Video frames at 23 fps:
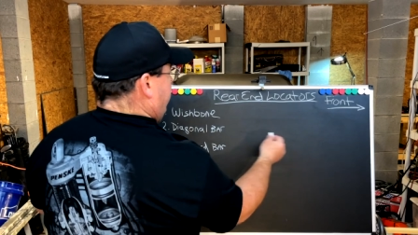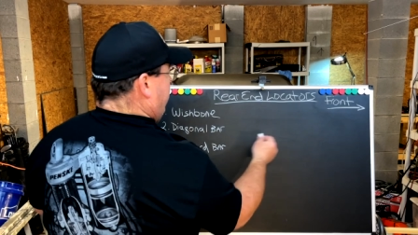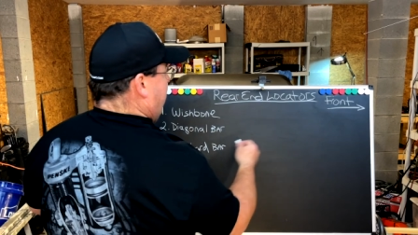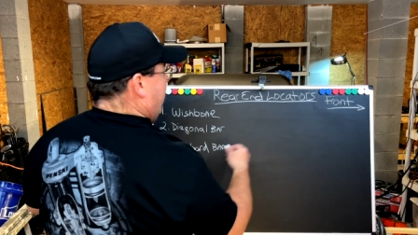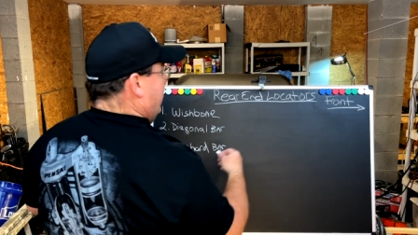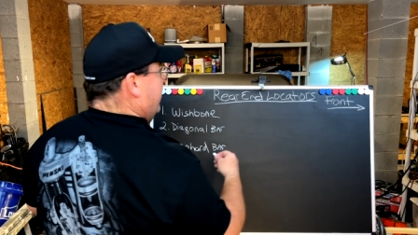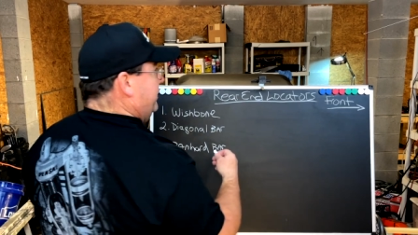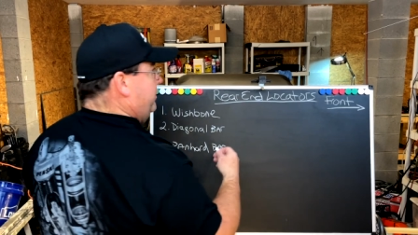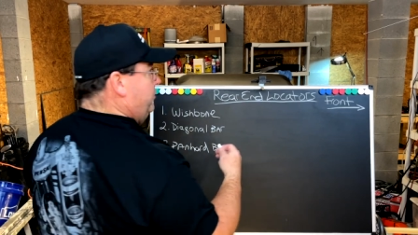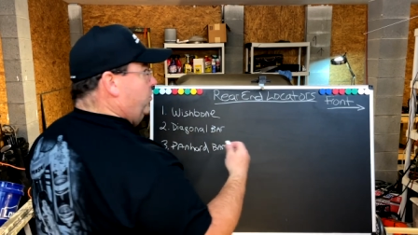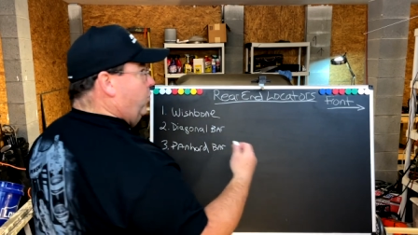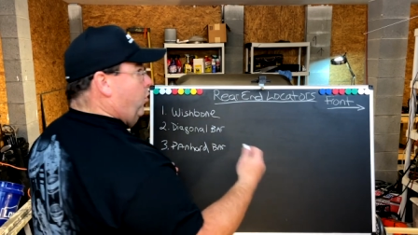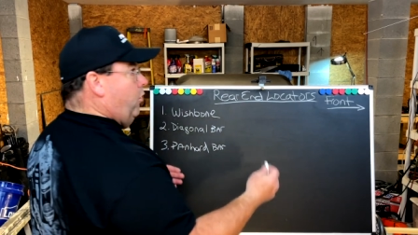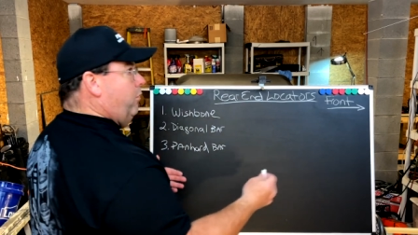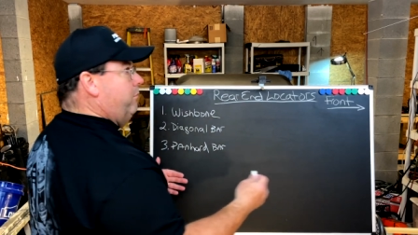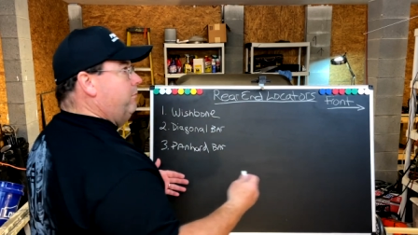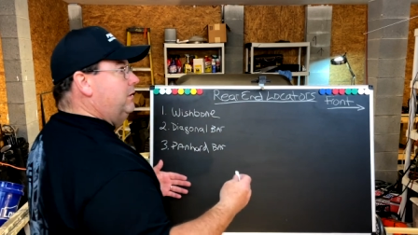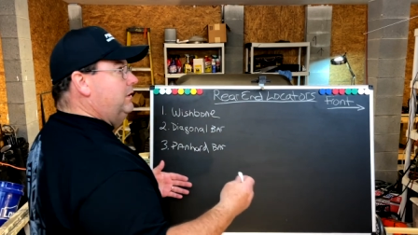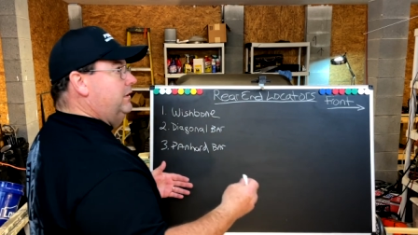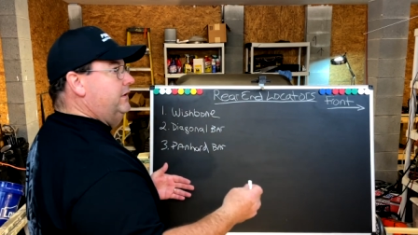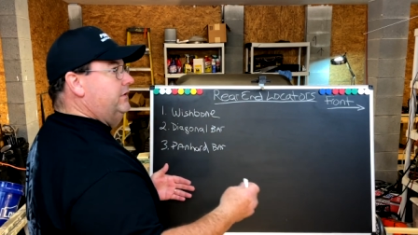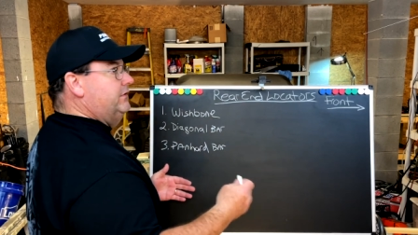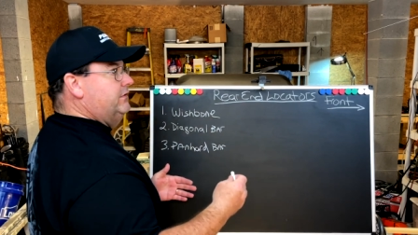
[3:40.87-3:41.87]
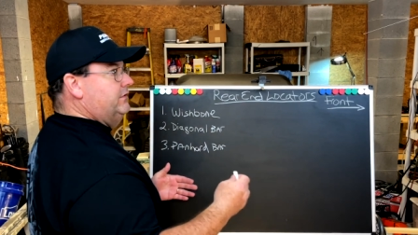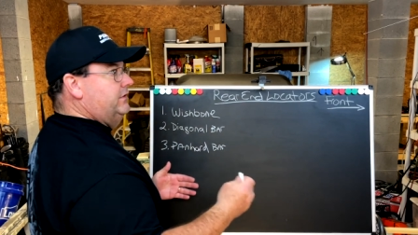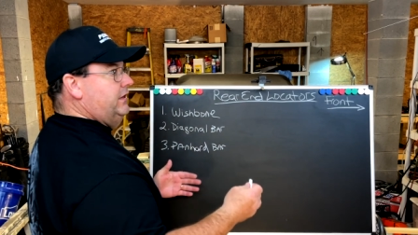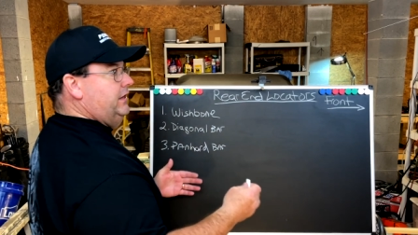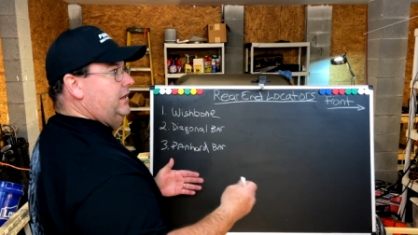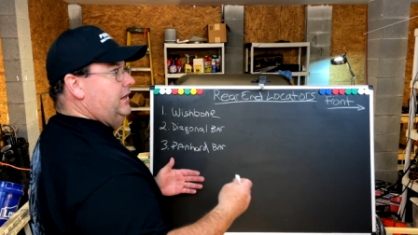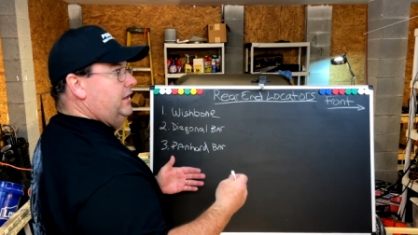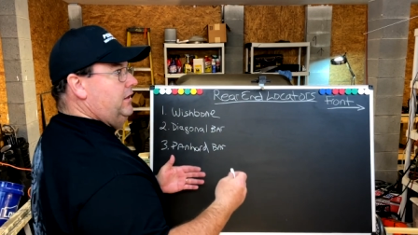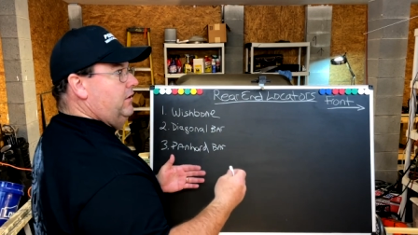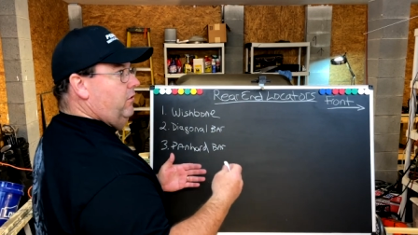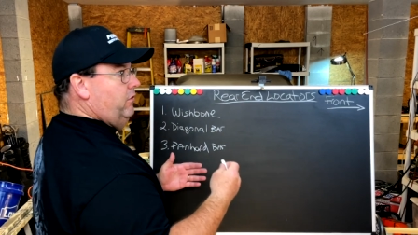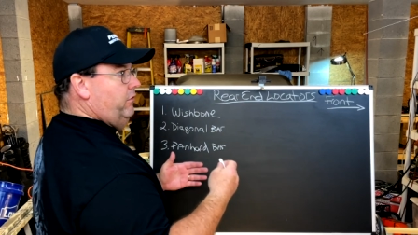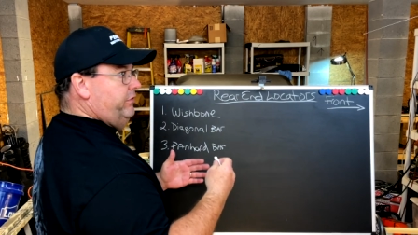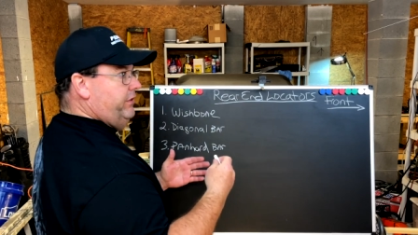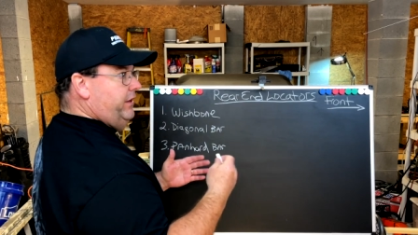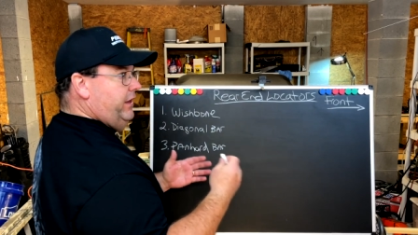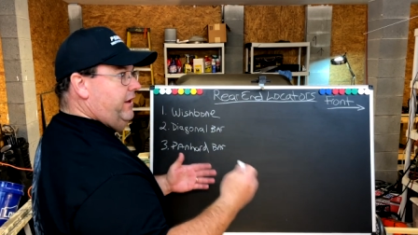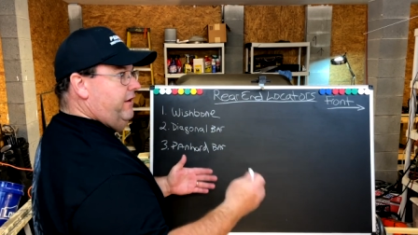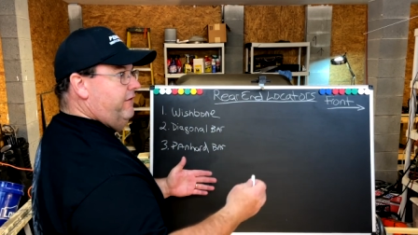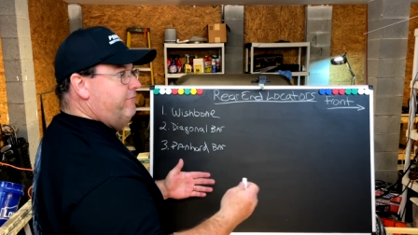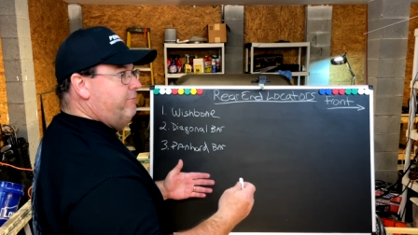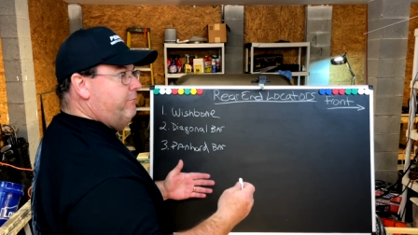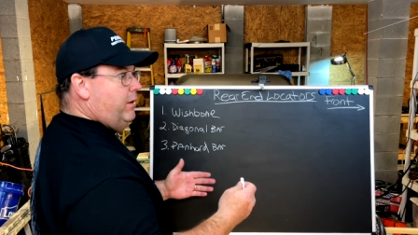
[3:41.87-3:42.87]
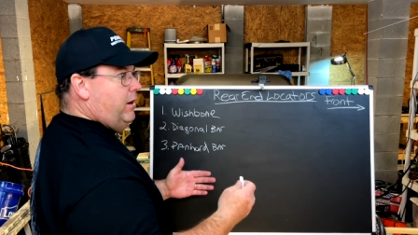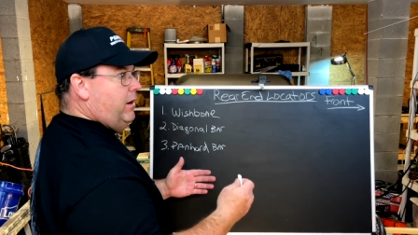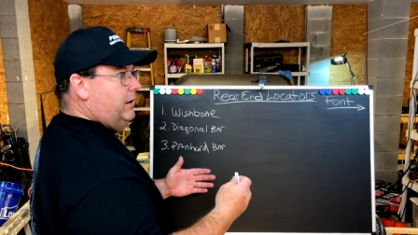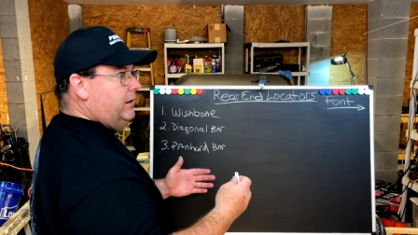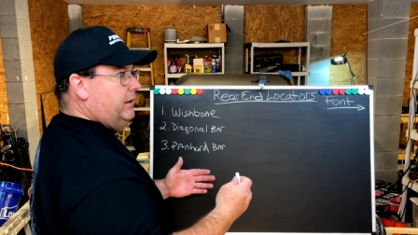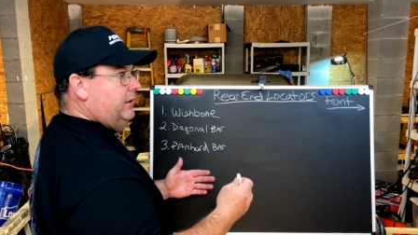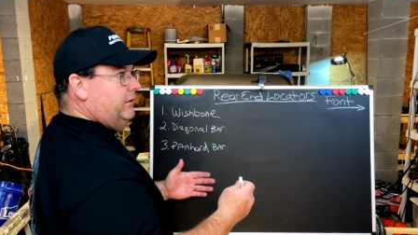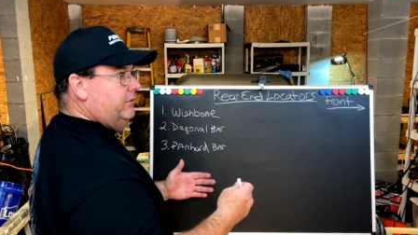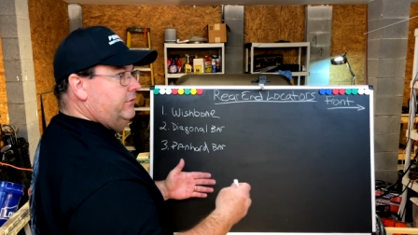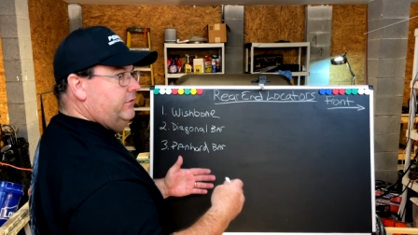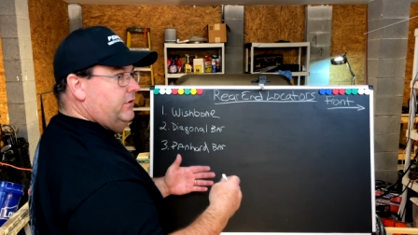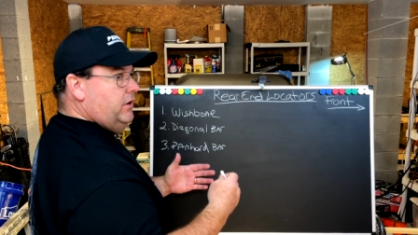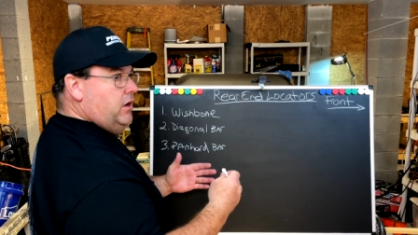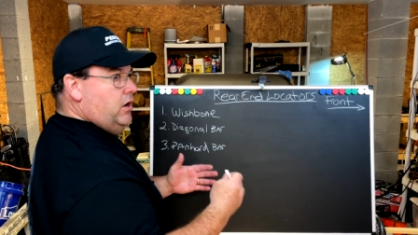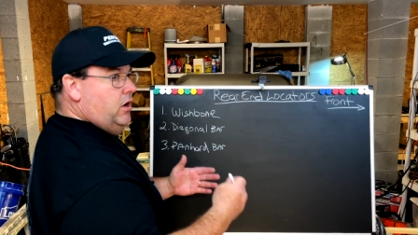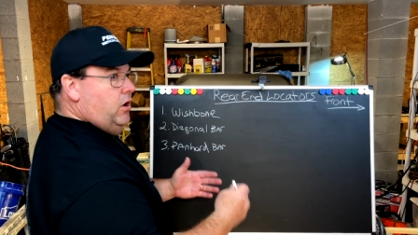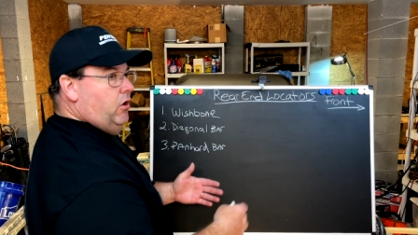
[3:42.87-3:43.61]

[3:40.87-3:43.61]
I normally see on the F-bodies